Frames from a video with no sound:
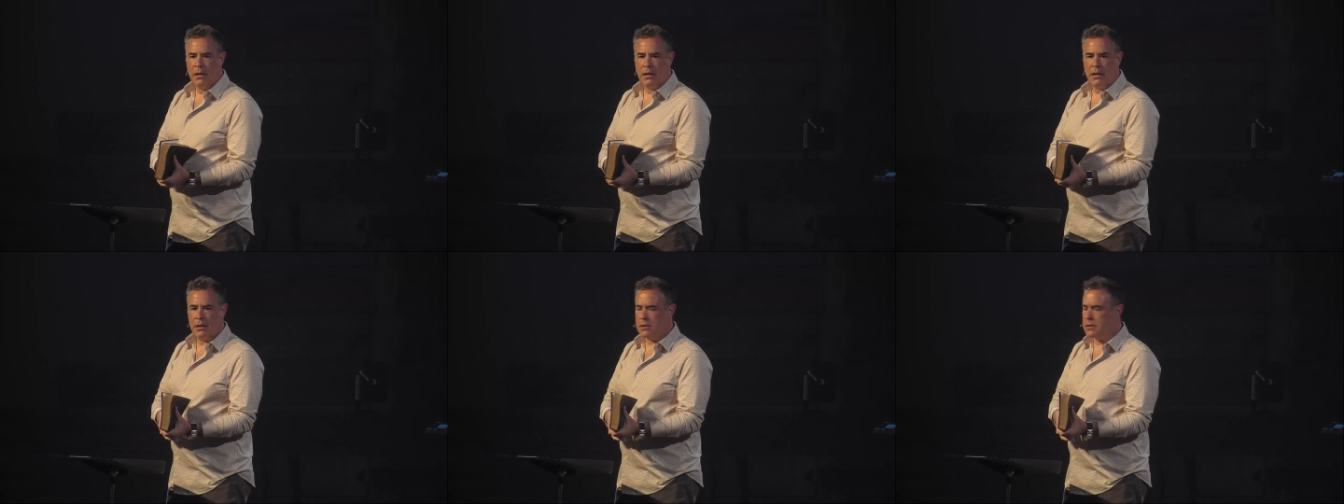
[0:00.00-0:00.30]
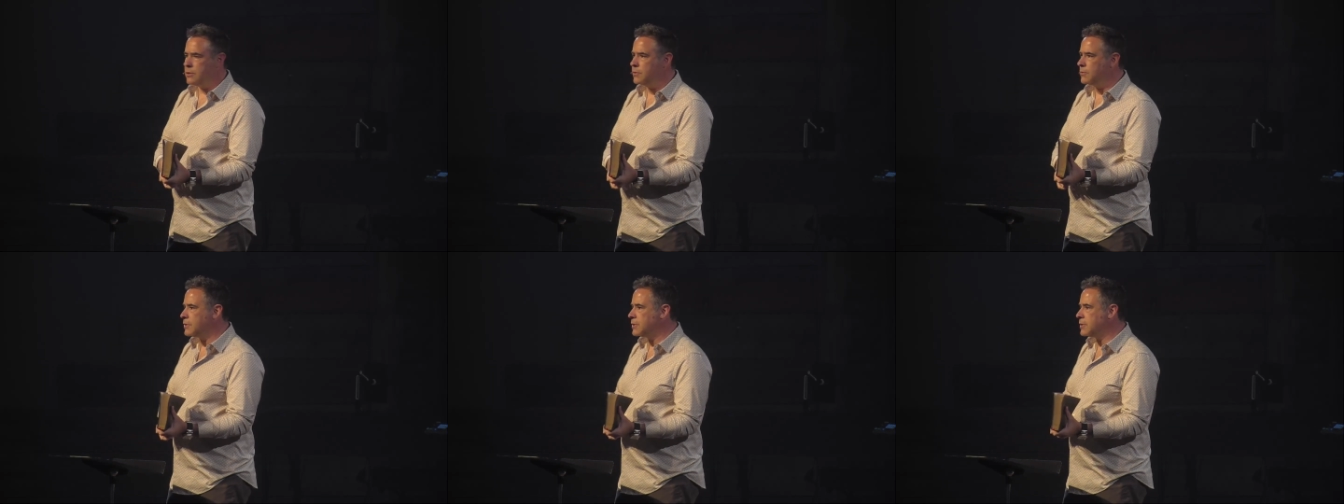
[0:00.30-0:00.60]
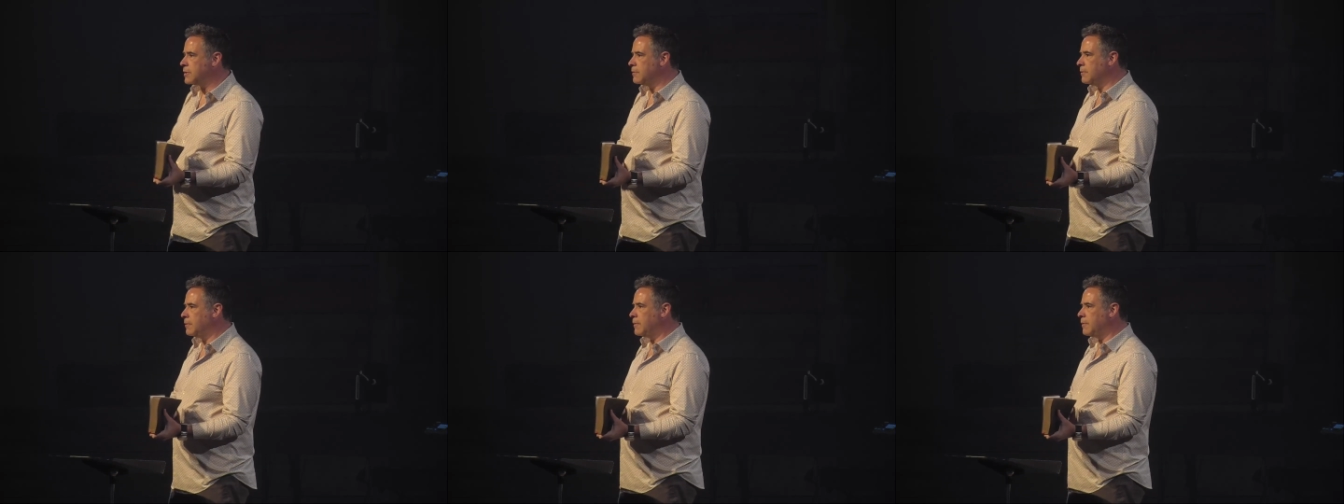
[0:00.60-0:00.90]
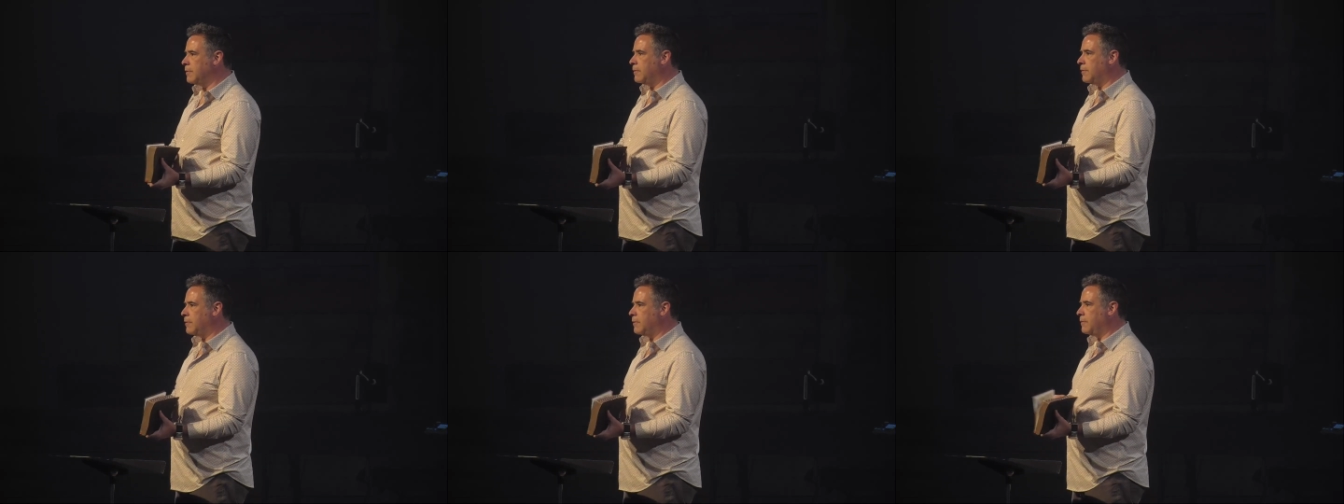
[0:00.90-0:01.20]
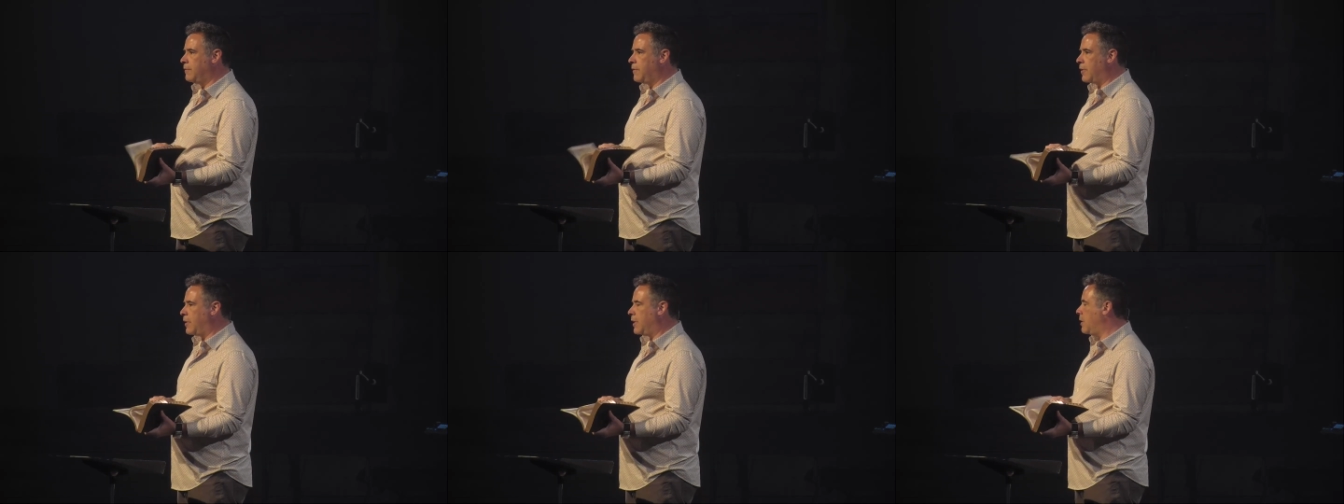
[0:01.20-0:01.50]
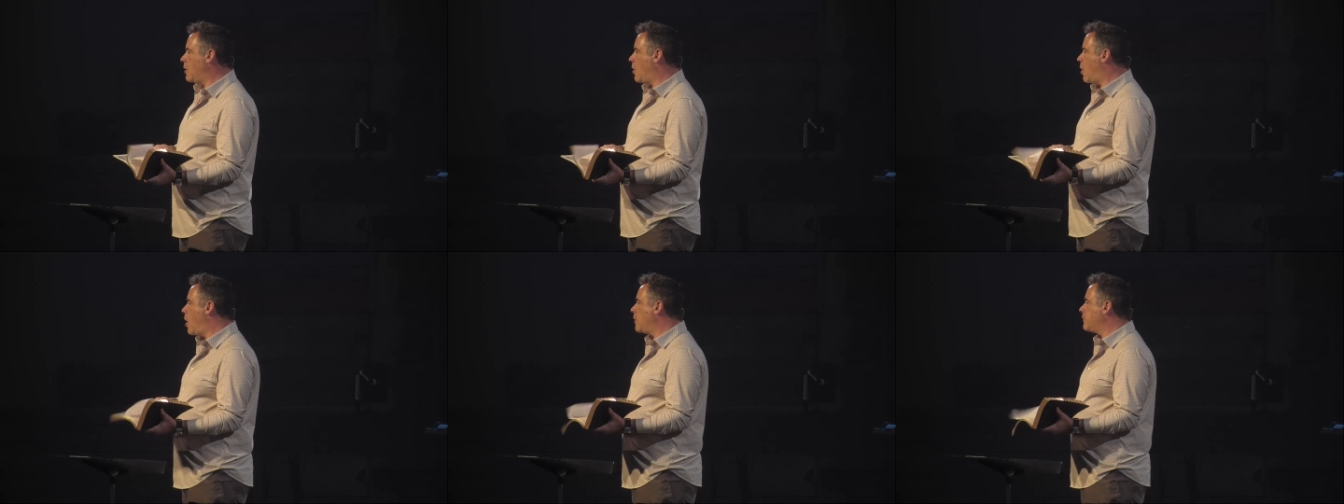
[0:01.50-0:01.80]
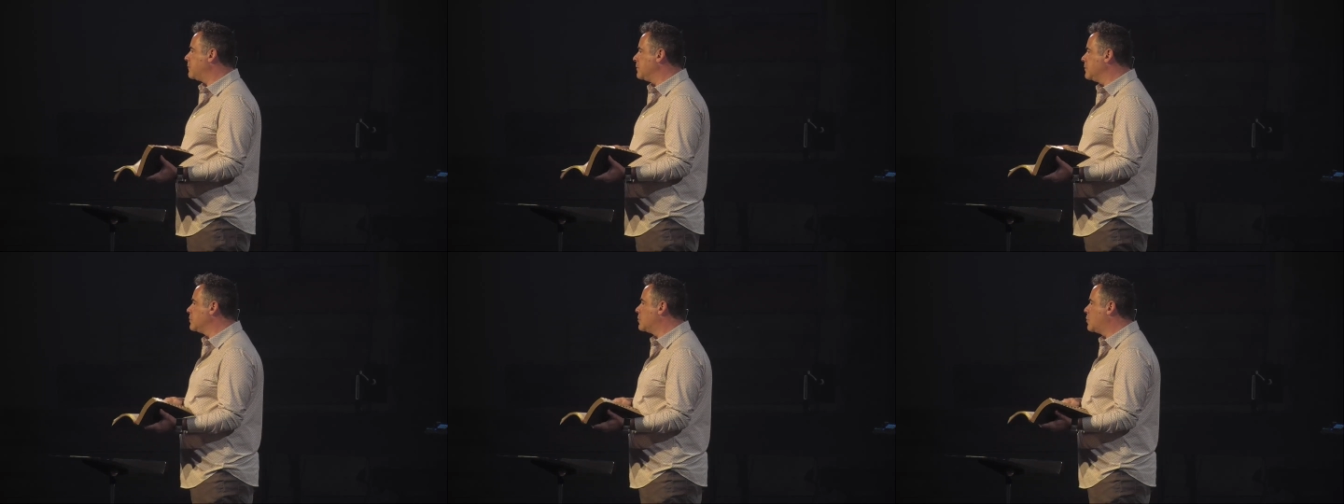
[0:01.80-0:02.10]
it is with some very
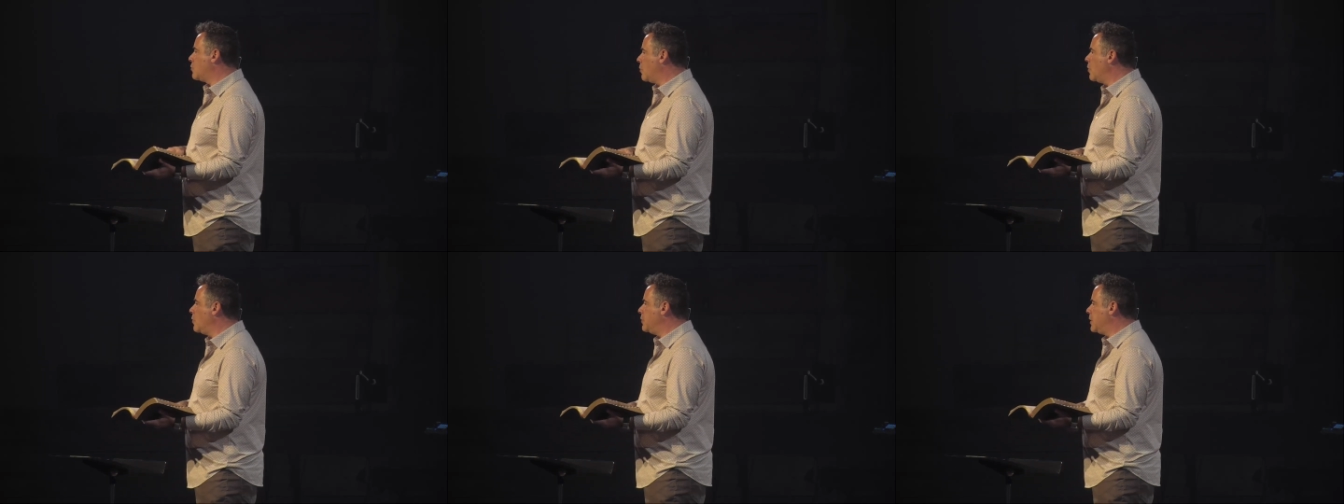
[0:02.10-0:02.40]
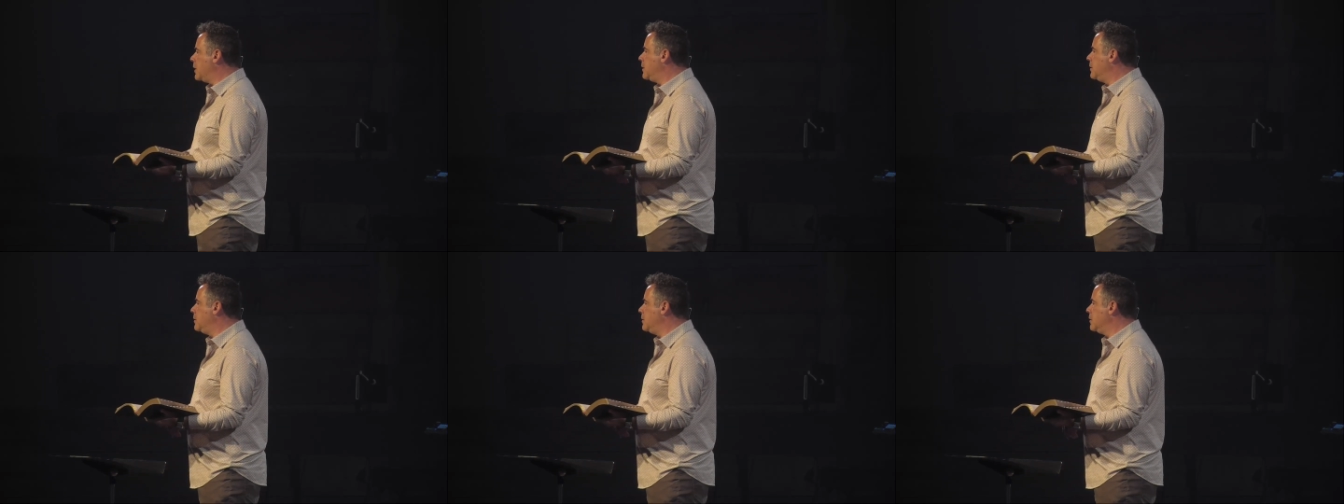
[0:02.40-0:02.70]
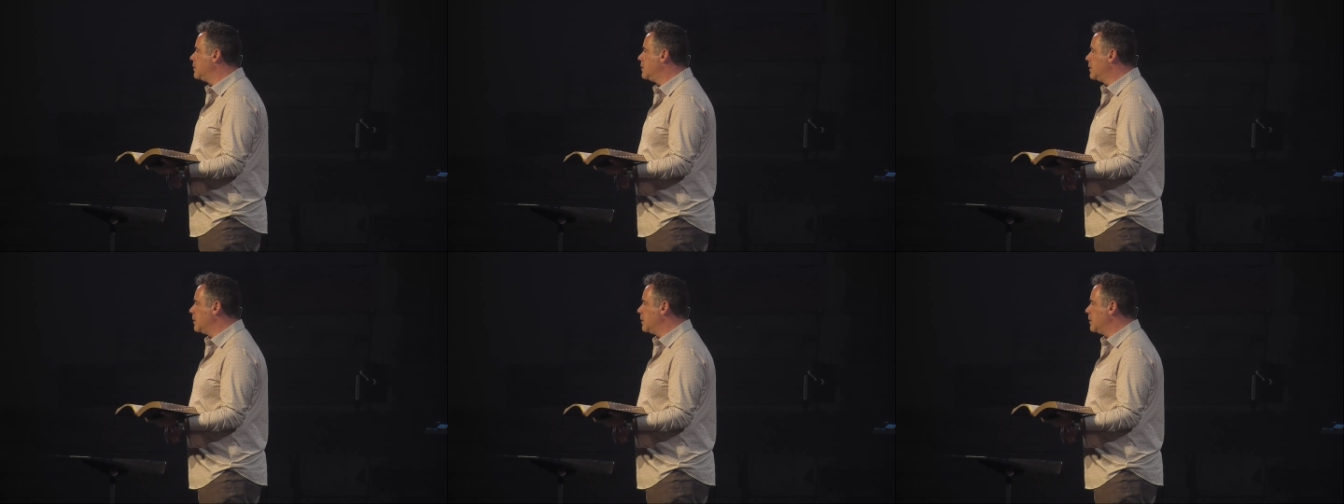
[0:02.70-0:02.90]
often quoted